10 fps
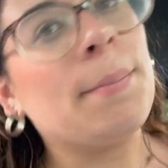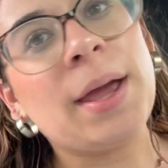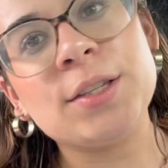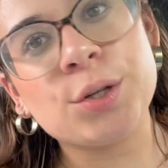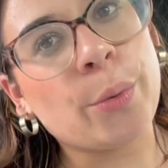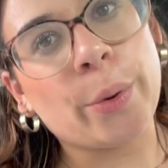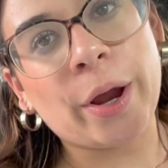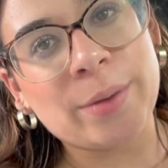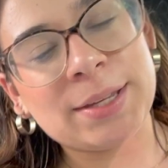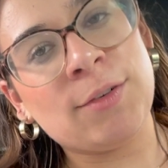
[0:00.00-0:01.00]
My tour,
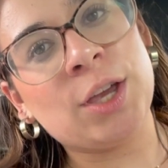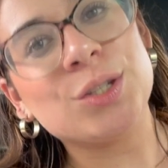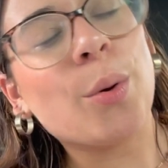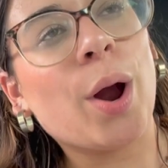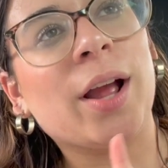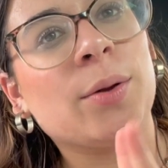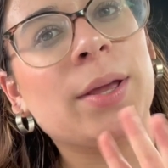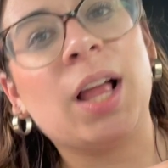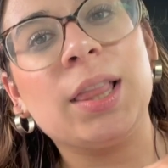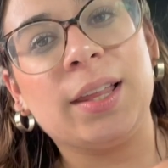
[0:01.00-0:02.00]
I was giving a tour and it
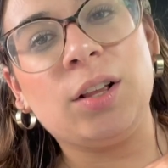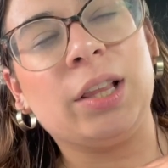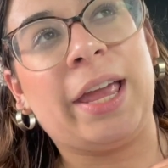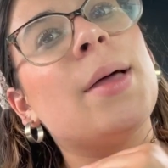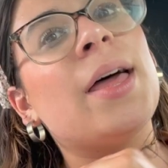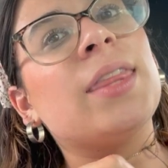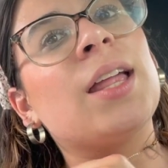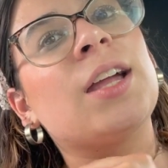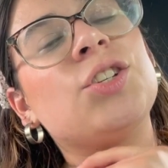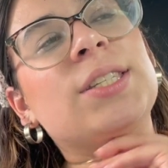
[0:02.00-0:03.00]
went a little late and then
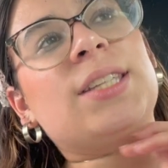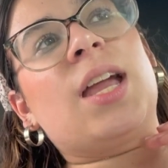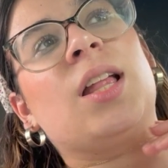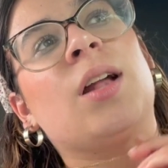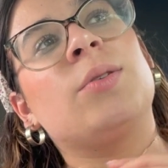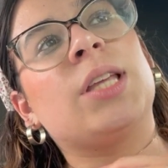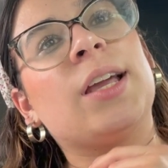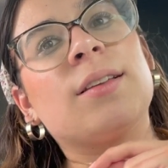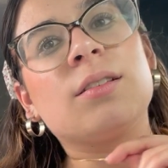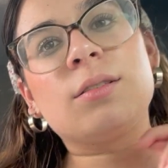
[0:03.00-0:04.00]
I just stayed and I was like
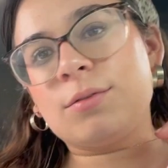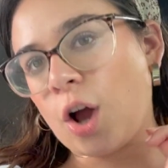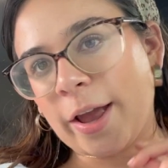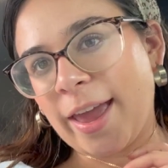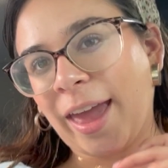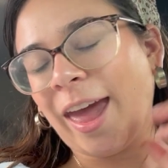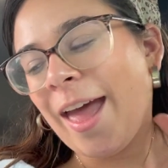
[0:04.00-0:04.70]
talking